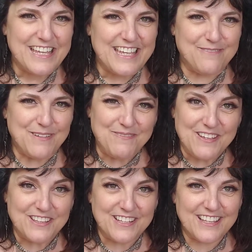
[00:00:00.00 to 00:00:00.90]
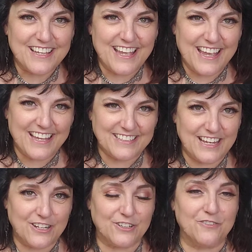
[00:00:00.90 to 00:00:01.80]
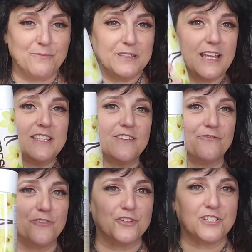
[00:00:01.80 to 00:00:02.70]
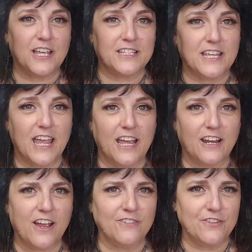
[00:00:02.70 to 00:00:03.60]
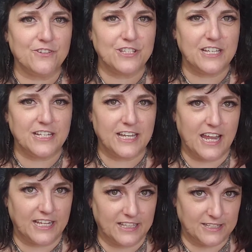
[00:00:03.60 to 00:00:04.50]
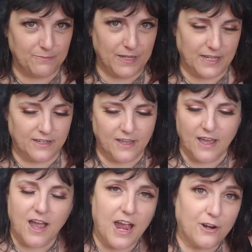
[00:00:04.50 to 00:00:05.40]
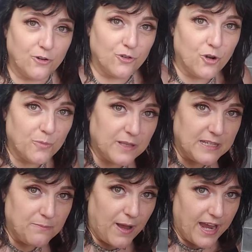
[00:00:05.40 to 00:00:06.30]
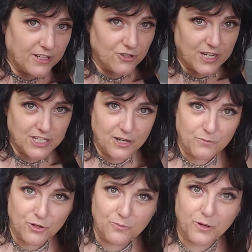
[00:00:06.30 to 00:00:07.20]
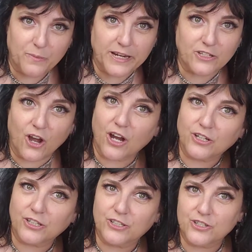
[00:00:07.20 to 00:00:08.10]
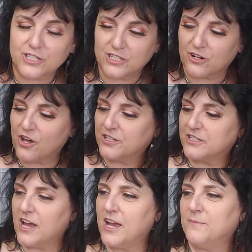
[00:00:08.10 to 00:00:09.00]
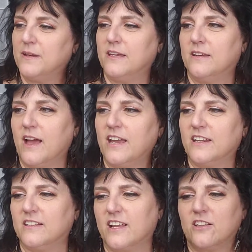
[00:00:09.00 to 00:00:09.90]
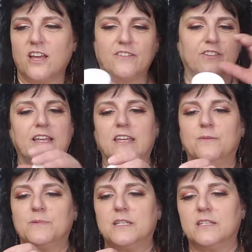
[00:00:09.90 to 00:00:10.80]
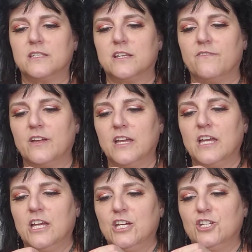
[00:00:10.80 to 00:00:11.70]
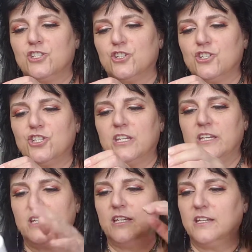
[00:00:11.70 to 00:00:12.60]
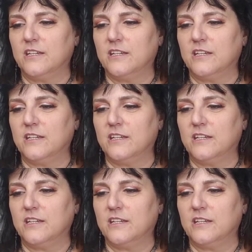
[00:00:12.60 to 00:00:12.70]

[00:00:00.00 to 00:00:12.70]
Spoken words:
it made me look like I had dandruff. But that's a full-size can. I've never seen a can this big. I don't normally buy dry shampoo, but my daughter uses it all the time, and I get like a lot of like Ipsy and stuff. So she